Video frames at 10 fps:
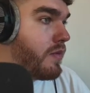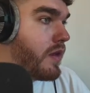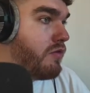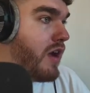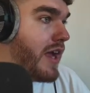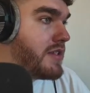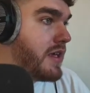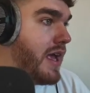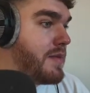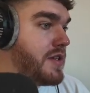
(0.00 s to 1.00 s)
Right,
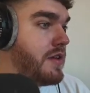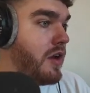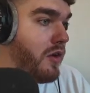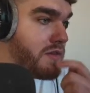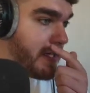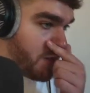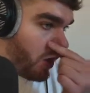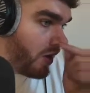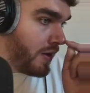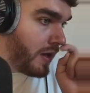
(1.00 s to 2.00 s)
Emerson obviously
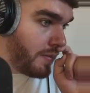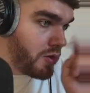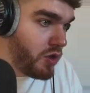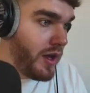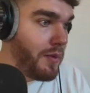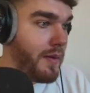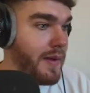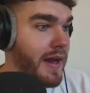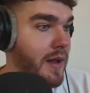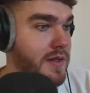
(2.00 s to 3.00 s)
gone. I'm sure that'll probably be
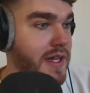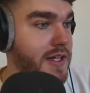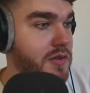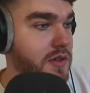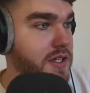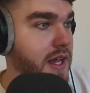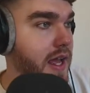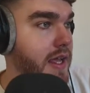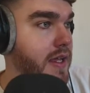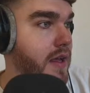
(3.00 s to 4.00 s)
announced later on
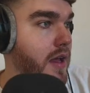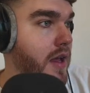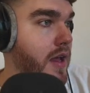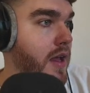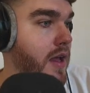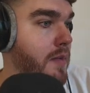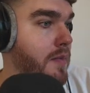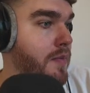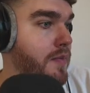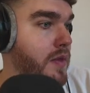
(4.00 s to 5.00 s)
today.
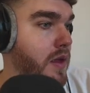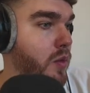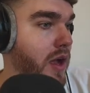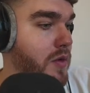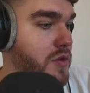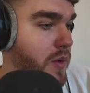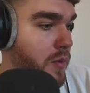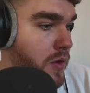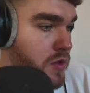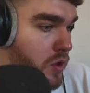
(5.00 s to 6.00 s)
What else do we
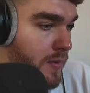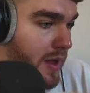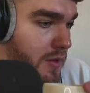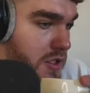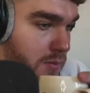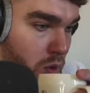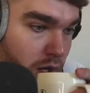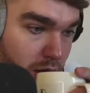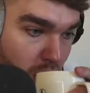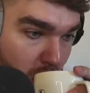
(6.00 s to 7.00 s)
want to talk about this
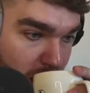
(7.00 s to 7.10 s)
morning?